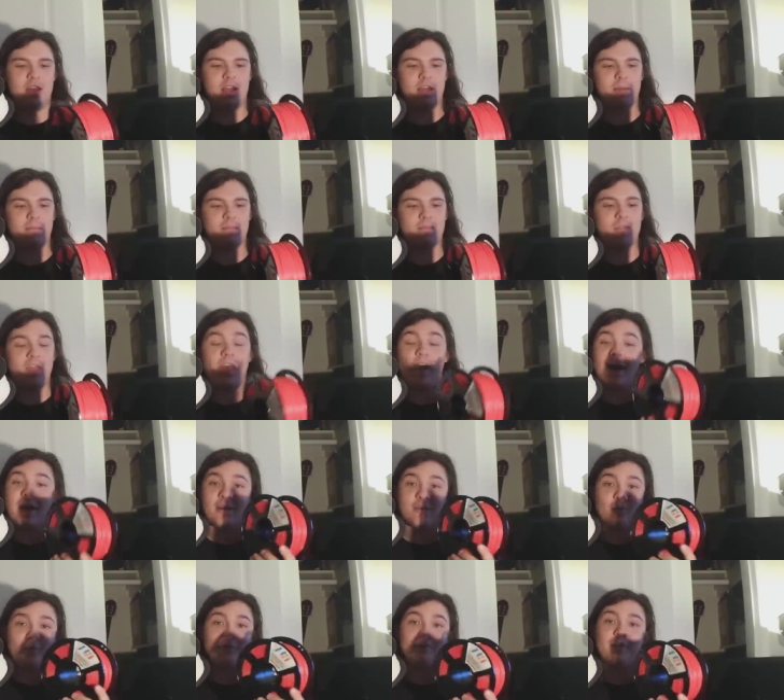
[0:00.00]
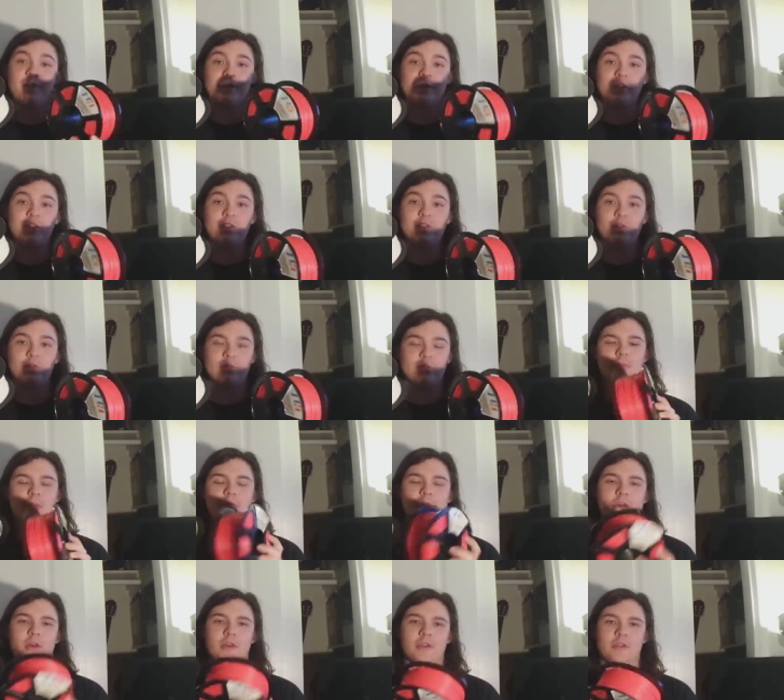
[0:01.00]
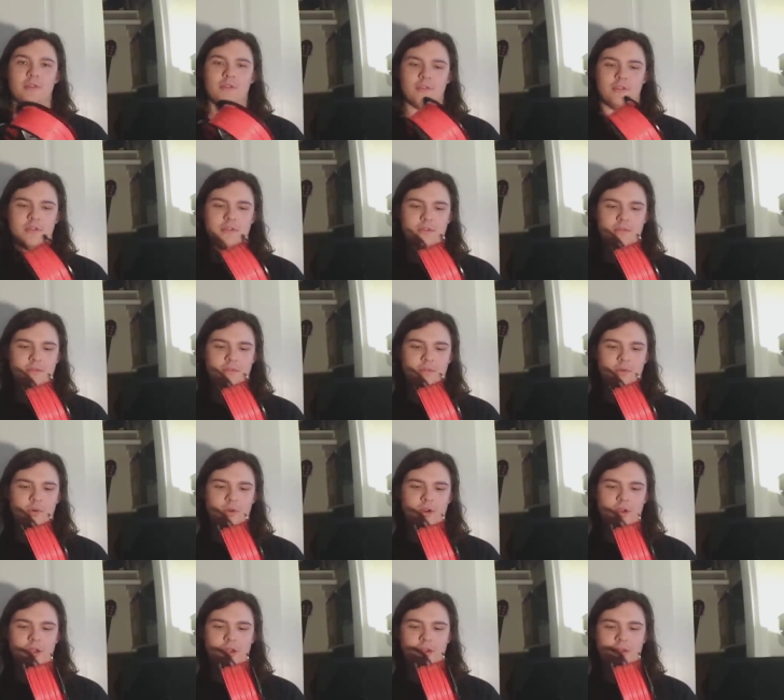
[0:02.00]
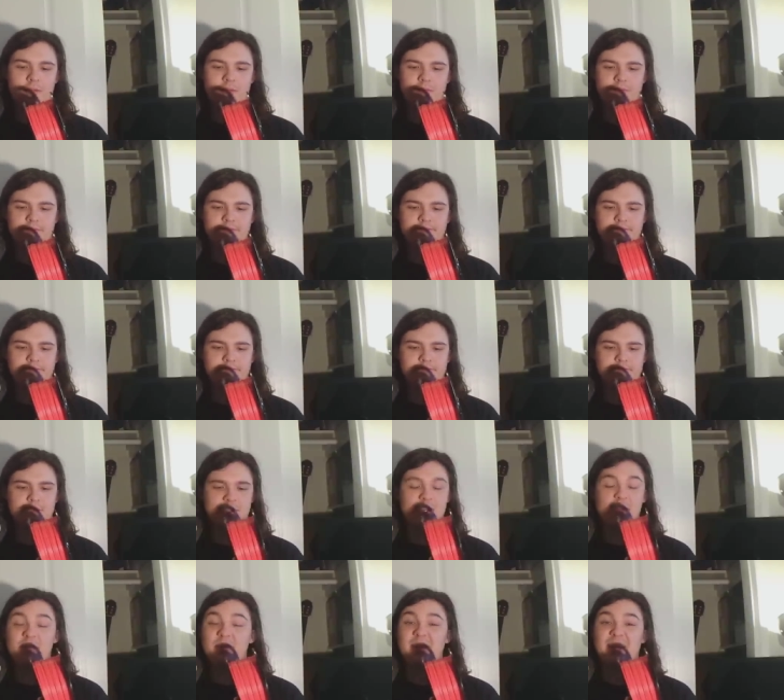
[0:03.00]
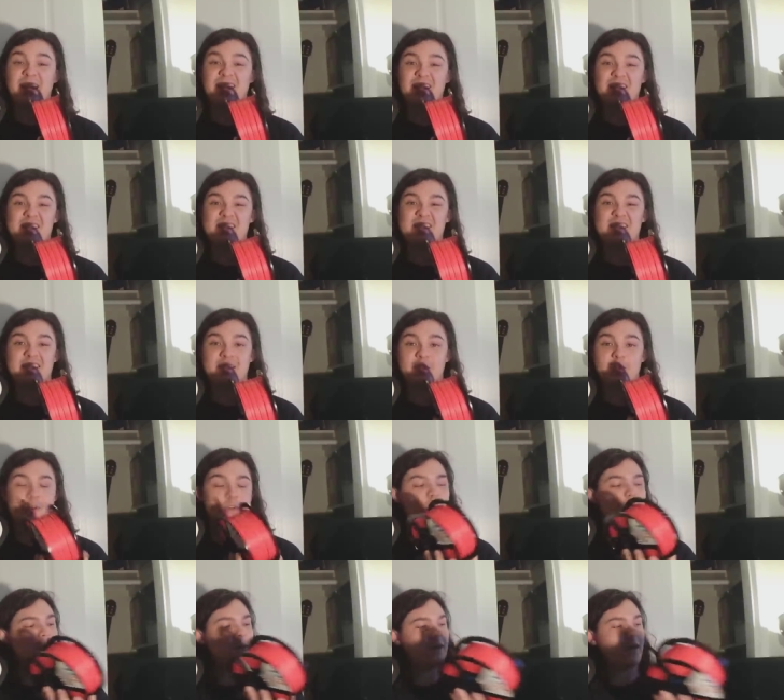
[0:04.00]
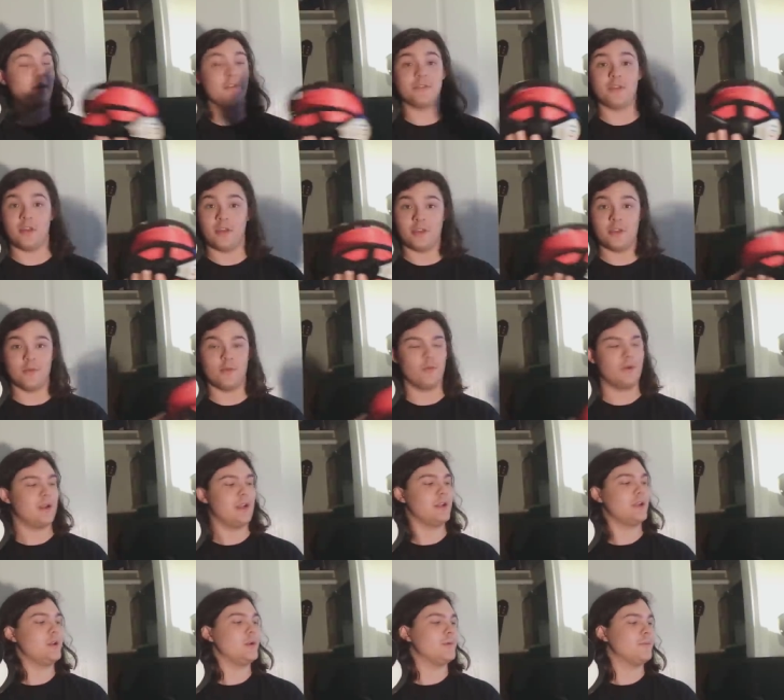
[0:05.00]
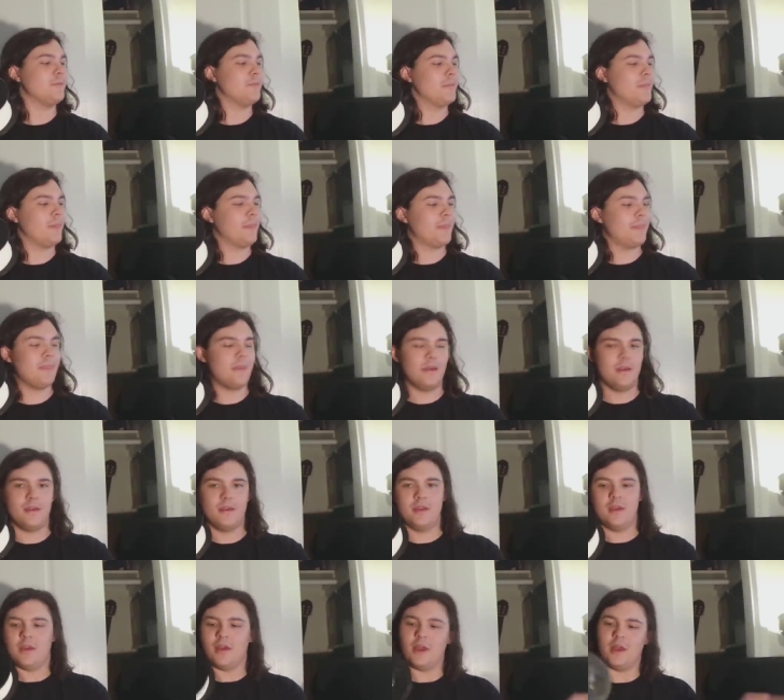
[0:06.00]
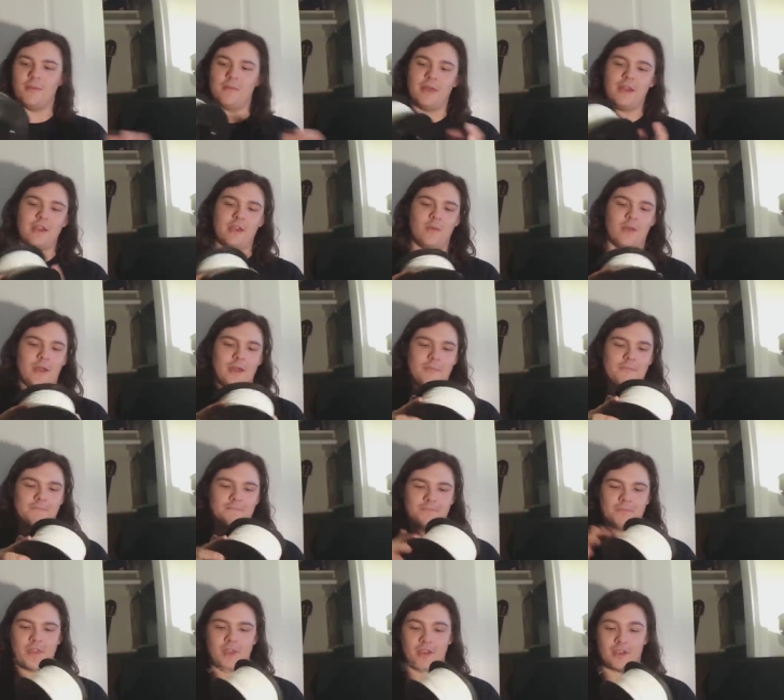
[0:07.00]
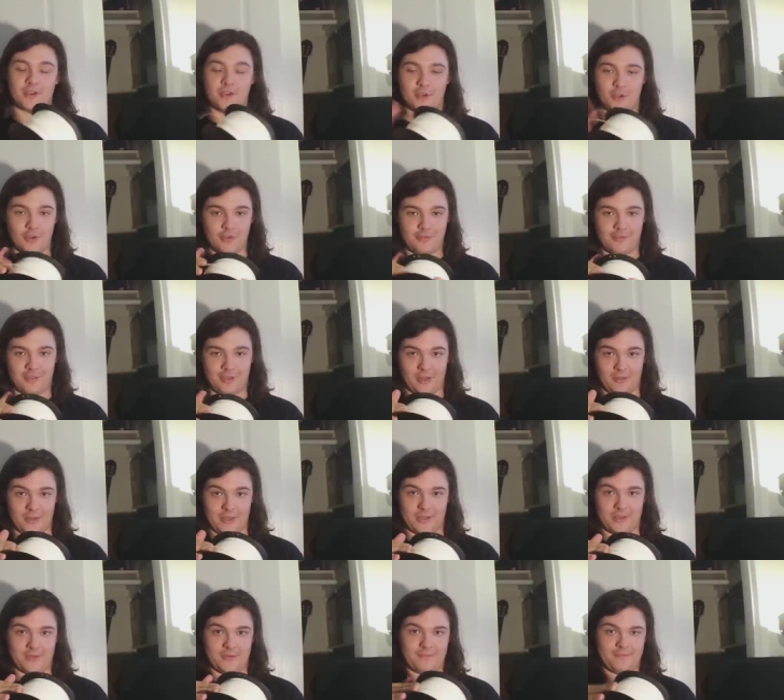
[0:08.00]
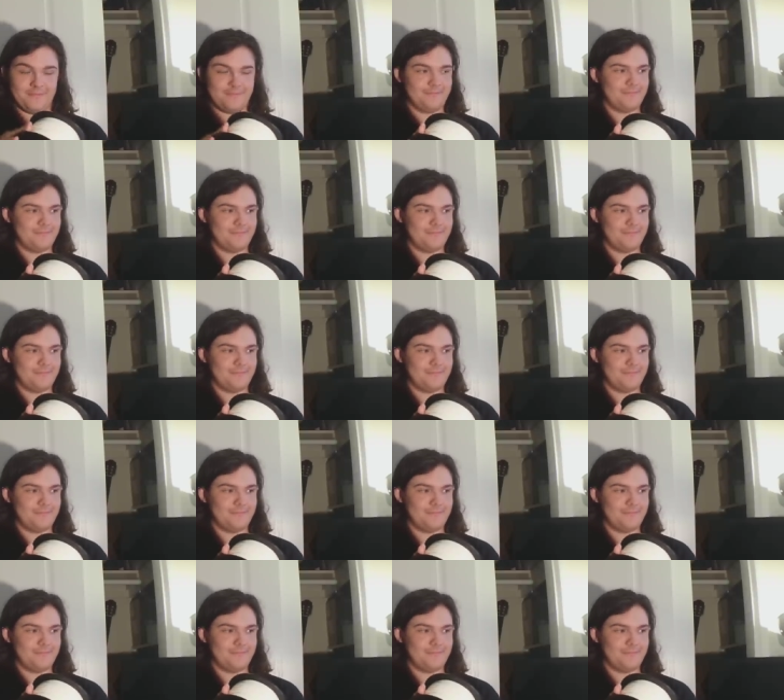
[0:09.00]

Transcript: Um, I will find a use. Maybe I'll use it for uh, something else. I don't know. I'll tell you when I do. Um, anyway, good filament.